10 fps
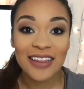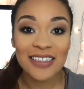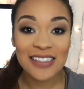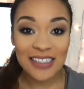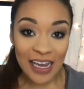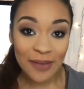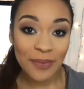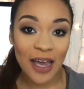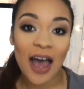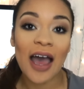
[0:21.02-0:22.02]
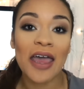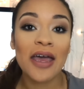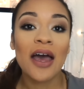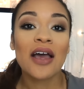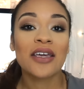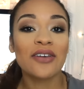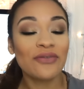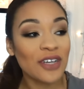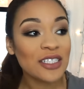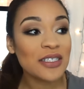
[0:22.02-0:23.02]
The same guy
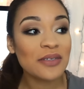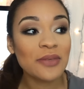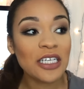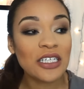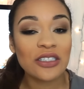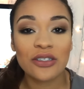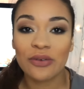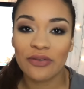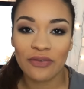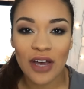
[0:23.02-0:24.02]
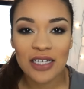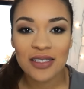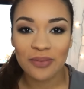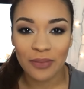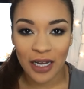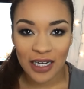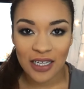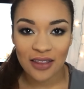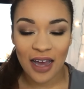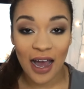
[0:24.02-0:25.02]
convinced me to invest
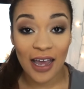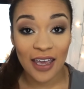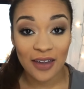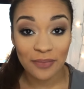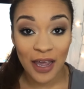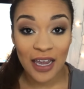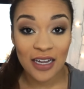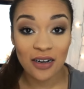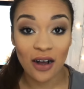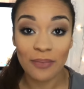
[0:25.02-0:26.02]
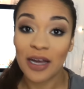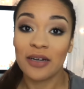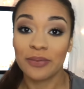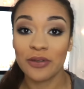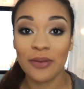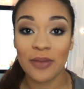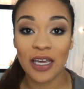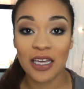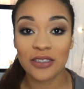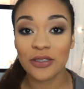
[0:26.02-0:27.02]
money that I had made on my
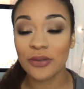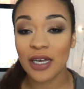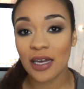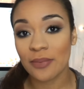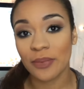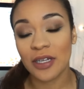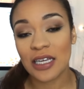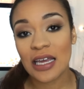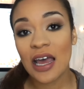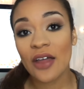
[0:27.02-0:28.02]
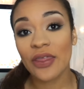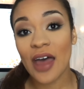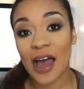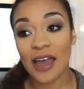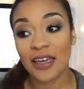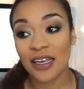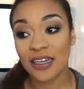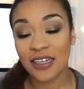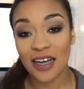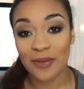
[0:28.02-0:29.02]
deployment into a company that
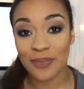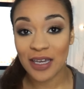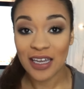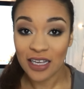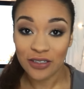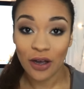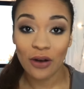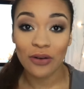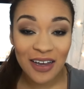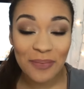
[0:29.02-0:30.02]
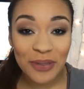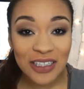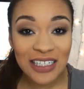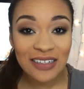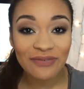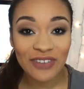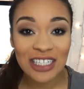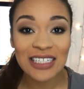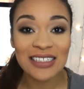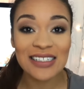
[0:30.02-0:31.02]
ended up being a total complete
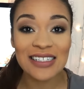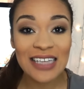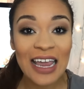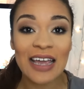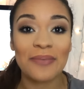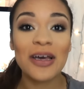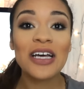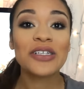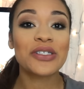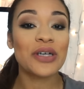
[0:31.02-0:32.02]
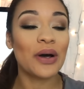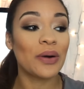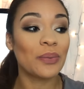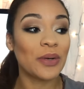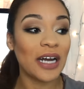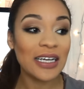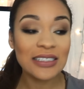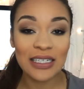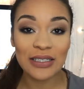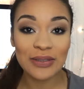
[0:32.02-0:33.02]
fucking scam. So when I
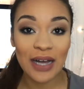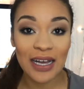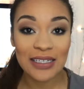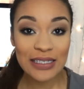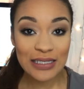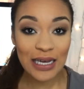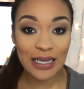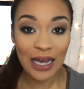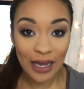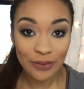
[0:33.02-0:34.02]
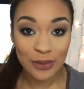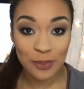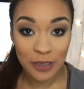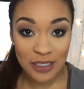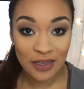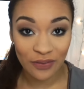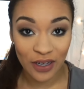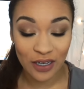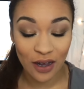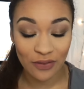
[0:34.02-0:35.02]
tell you guys like I was pissed the
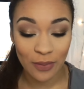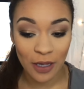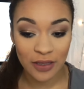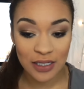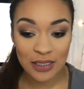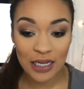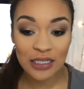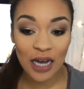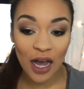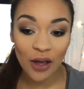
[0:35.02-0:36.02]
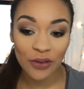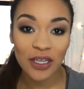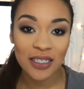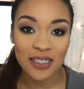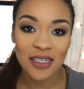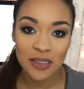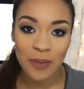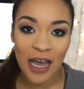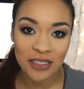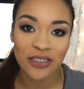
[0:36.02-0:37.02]
fuck off about this, like not only did this
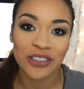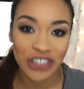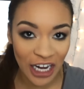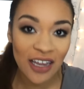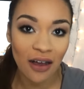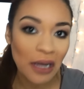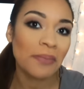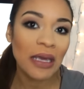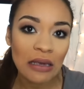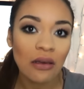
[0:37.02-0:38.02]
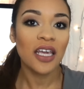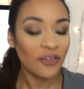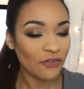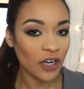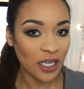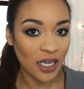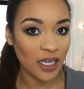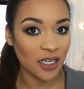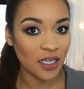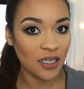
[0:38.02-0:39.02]
bastard cheat on me, he
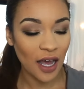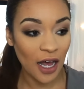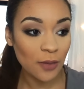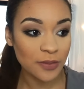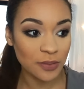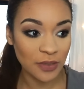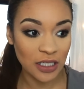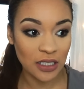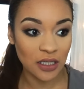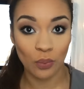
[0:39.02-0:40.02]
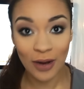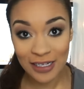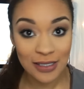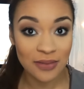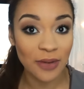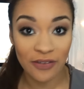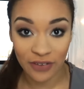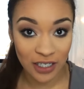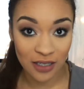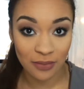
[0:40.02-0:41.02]
freaking helped me waste my
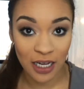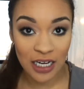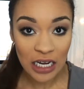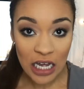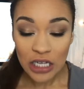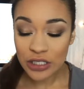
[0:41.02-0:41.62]
fucking money.